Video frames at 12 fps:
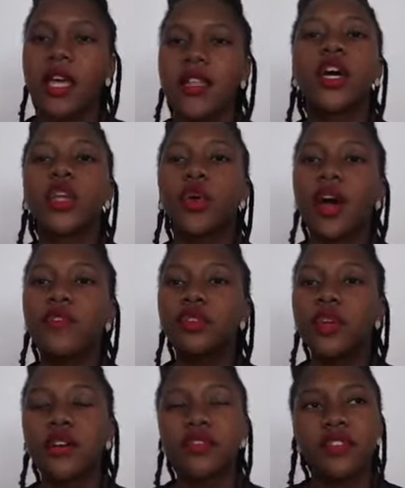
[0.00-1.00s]
You have
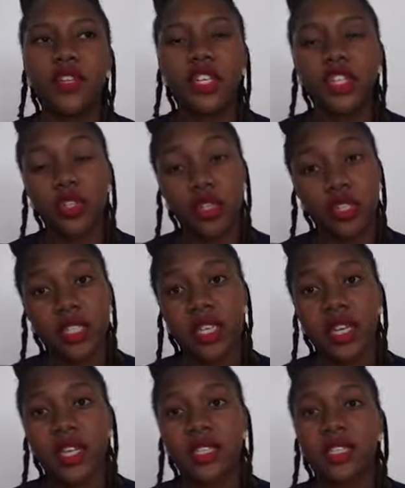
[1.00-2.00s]
to have finished your
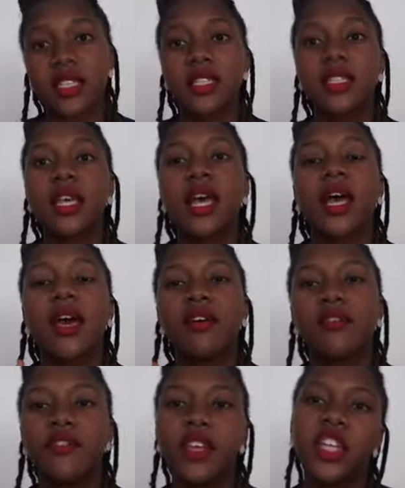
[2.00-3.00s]
senior 6.
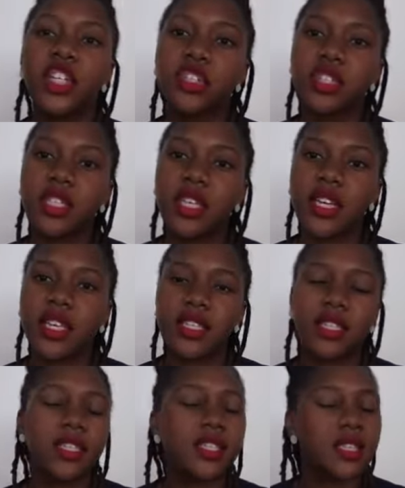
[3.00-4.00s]
Finish your senior
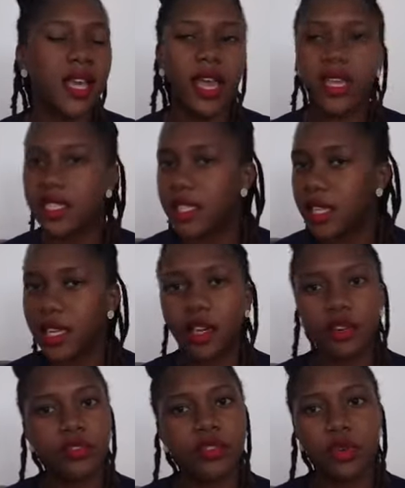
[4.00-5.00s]
6, excel,
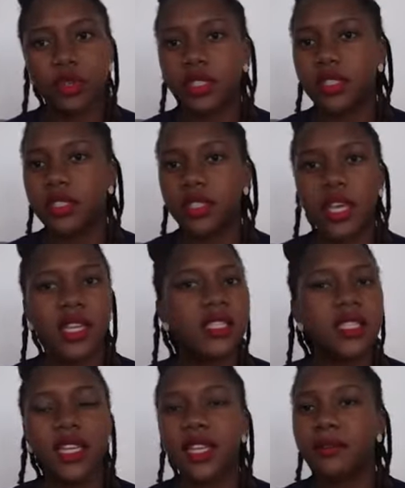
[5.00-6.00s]
of course,
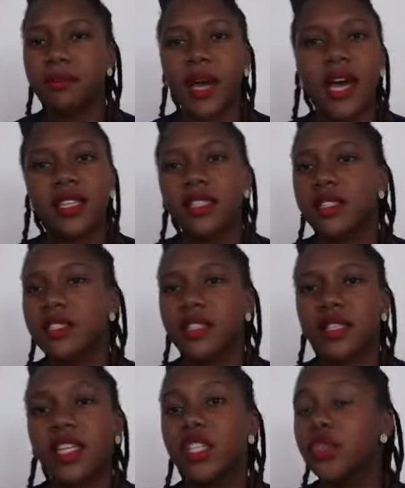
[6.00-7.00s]
excel and pass,
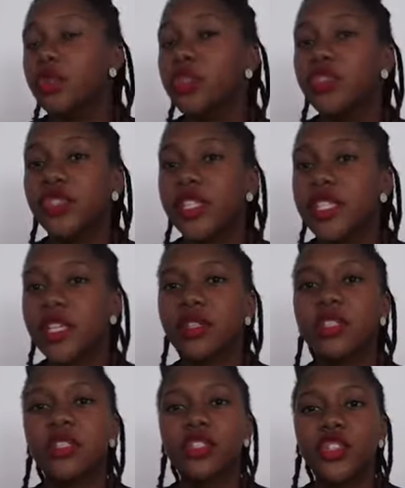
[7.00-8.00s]
get good
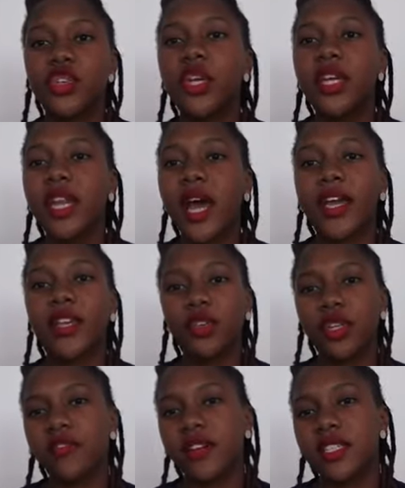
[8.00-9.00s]
results, join a
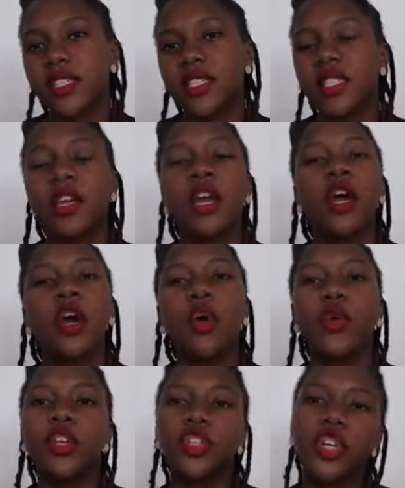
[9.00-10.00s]
university.
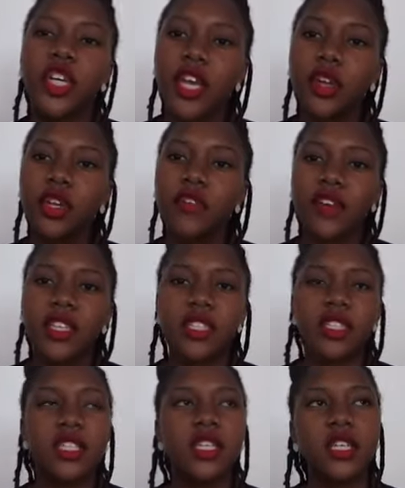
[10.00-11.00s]
When you join a
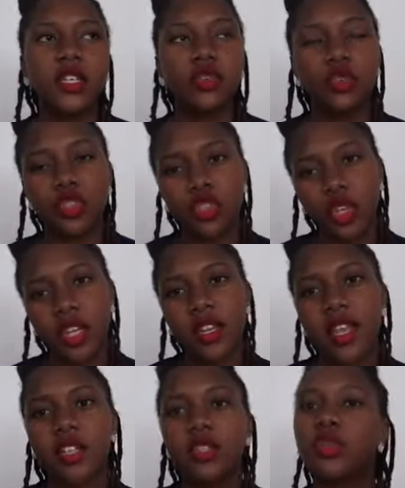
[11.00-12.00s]
university, you join
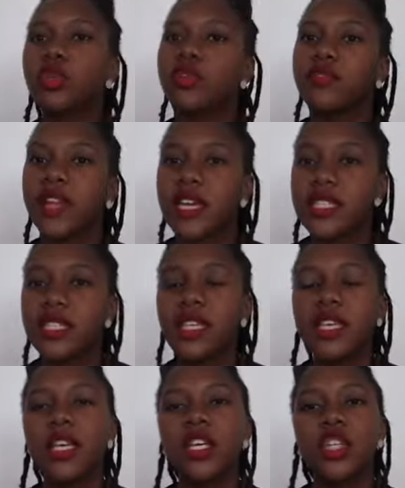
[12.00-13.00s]
their school of
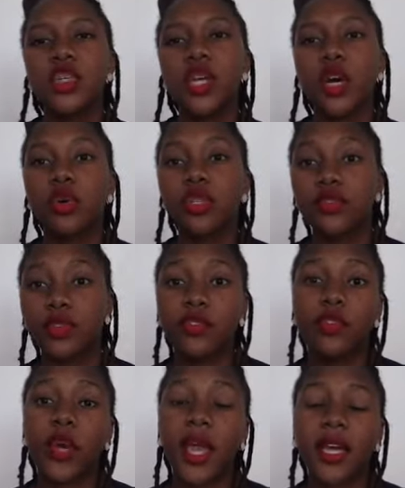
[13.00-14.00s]
nursing, do the course for
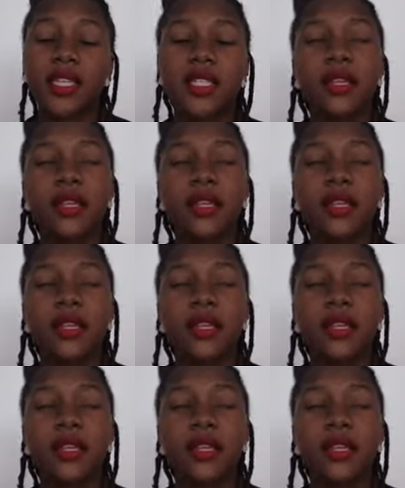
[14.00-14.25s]
4 years.